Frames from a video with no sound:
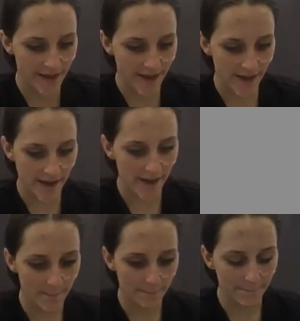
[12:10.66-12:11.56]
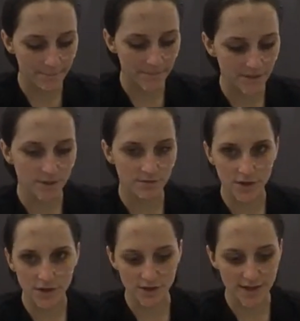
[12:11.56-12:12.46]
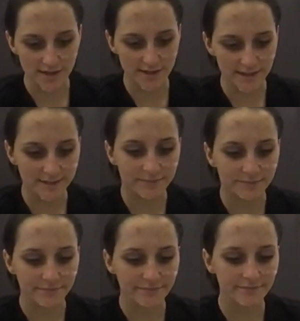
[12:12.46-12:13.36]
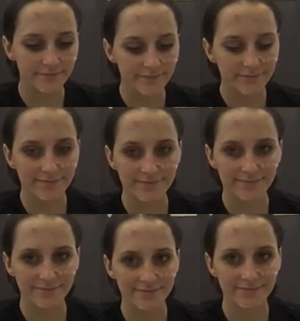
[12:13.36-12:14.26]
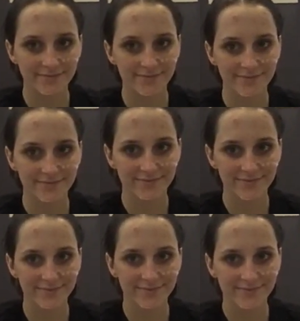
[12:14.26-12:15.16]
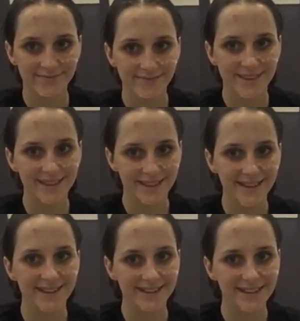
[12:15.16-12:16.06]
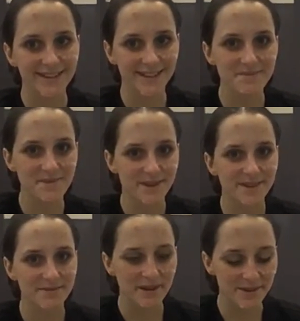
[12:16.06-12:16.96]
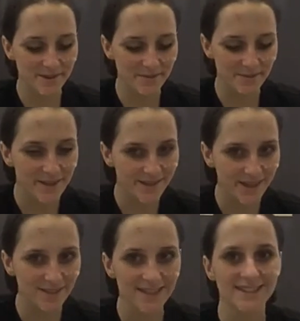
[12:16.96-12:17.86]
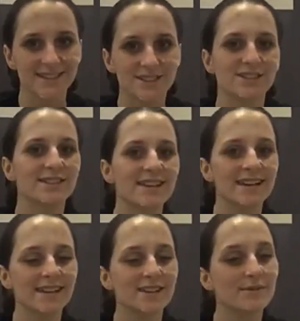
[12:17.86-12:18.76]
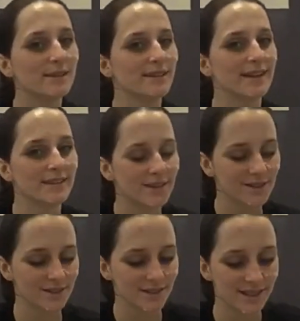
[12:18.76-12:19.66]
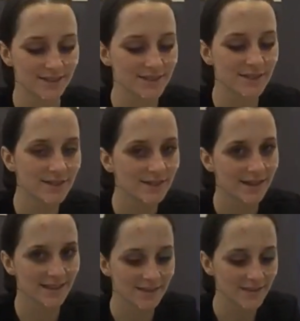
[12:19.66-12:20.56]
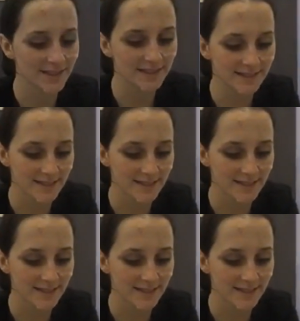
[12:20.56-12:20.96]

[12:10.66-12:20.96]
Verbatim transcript: Um, so you've got to try this. Malcolm said you have me at Oxygen. Yeah, it's pretty good, Malcolm. You'll love it because you like you really like the O2 lift, so you're gonna love this.